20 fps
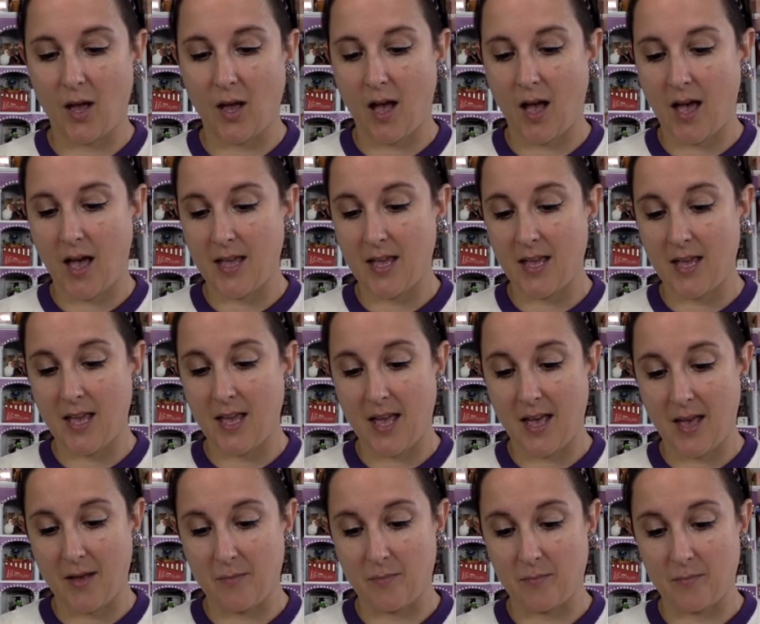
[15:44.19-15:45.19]
I
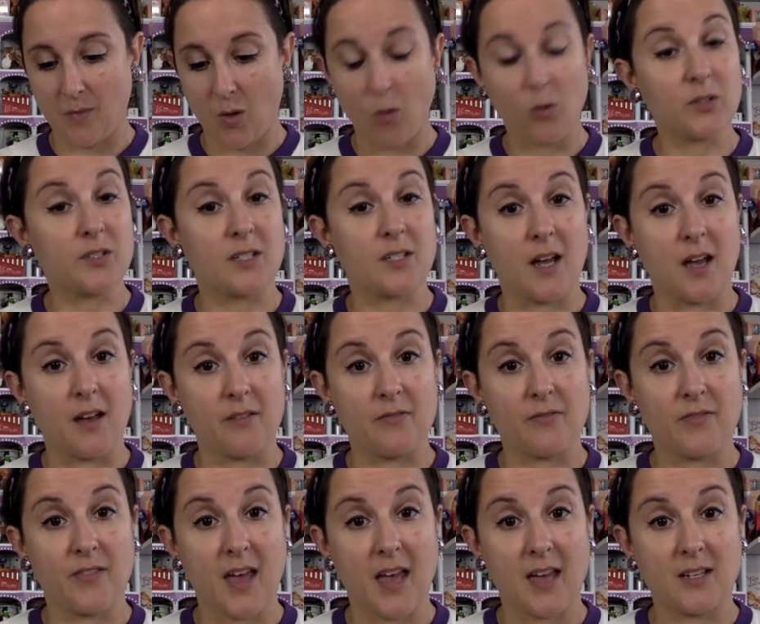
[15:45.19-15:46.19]
am old enough
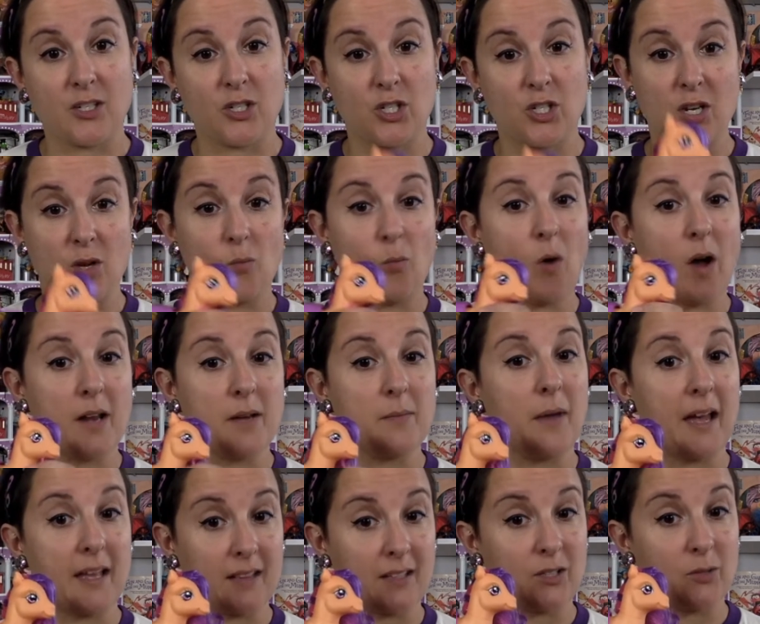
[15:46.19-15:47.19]
that G1
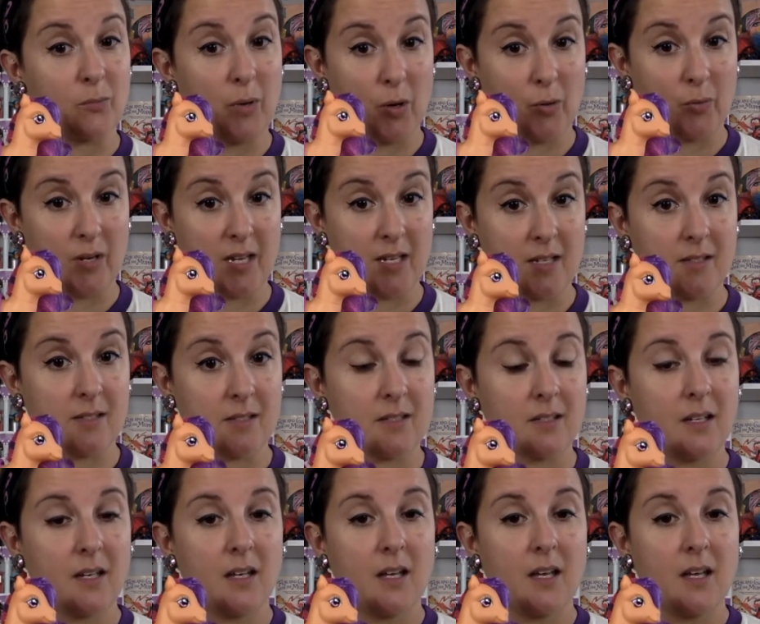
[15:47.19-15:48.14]
My Little Ponies,